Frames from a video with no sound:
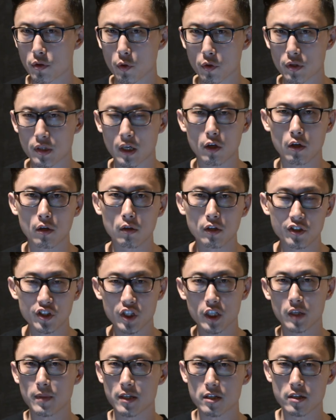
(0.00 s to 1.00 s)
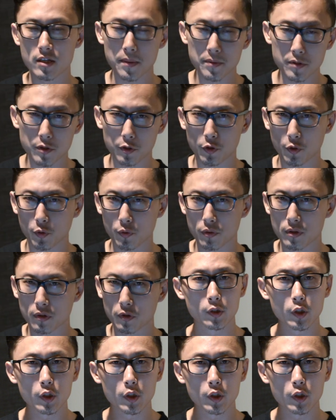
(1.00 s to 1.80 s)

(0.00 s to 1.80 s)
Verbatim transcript: Those are legitimate substitutes.